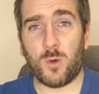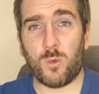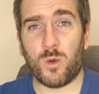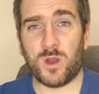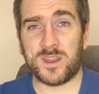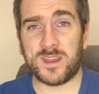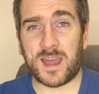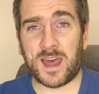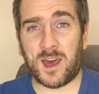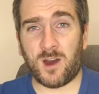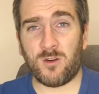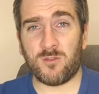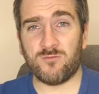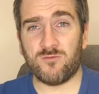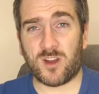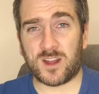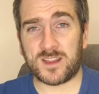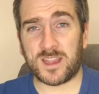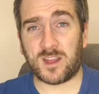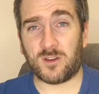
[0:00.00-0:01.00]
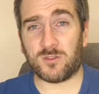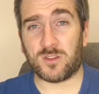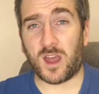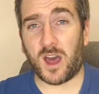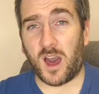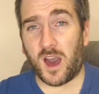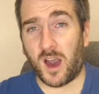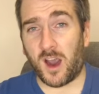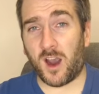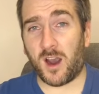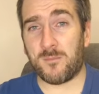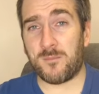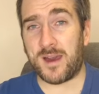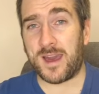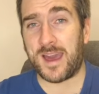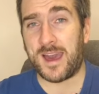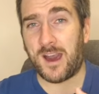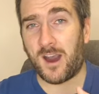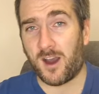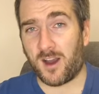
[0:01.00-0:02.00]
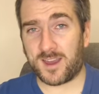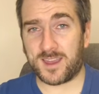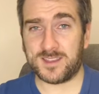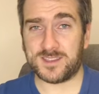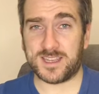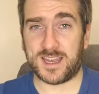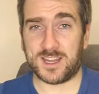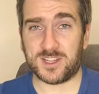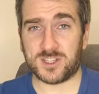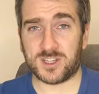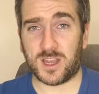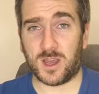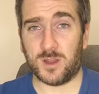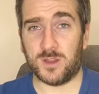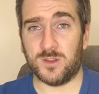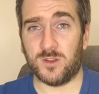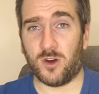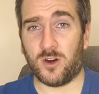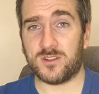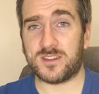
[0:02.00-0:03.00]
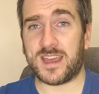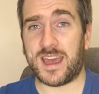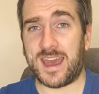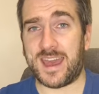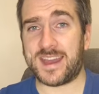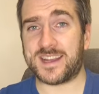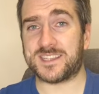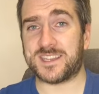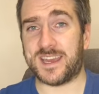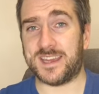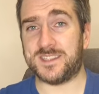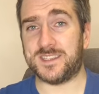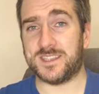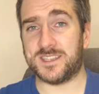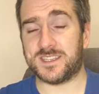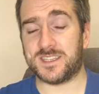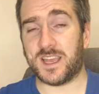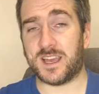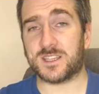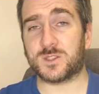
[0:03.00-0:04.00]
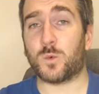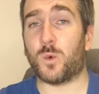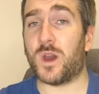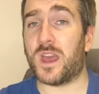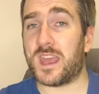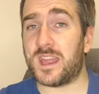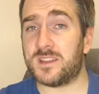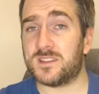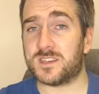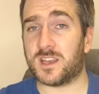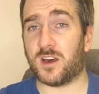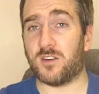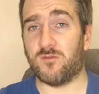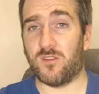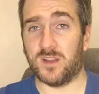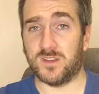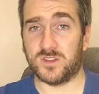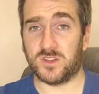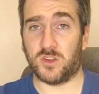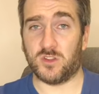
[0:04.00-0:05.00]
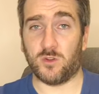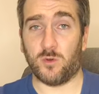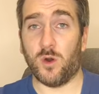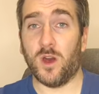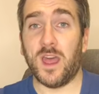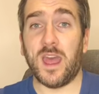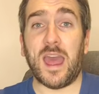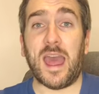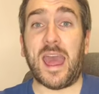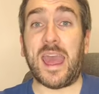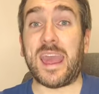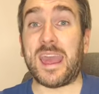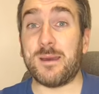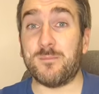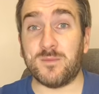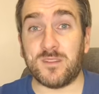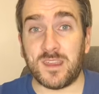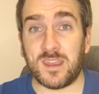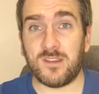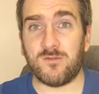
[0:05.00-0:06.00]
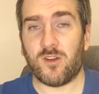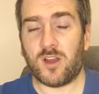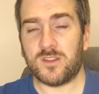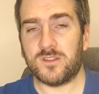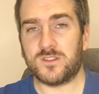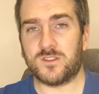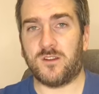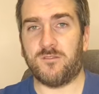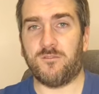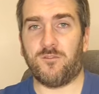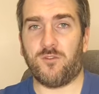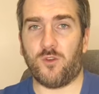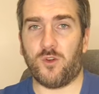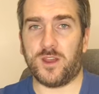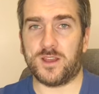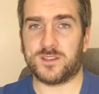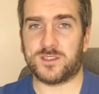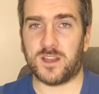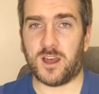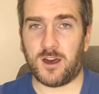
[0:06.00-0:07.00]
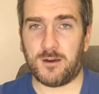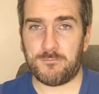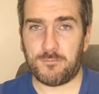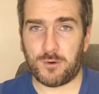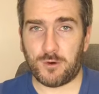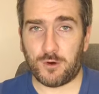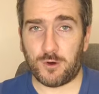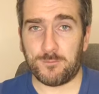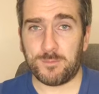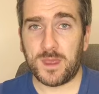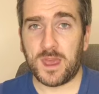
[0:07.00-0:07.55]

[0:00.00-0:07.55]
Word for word: we're now running on ARM architecture, not x86, what Intel runs on or AMD runs on, for example.